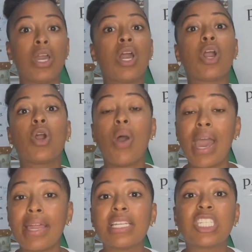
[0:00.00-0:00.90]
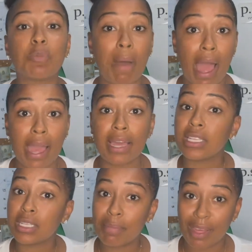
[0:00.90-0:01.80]
go ahead and spy on
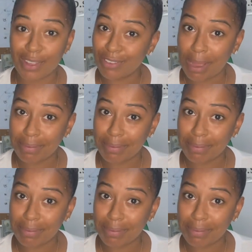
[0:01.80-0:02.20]
some other drop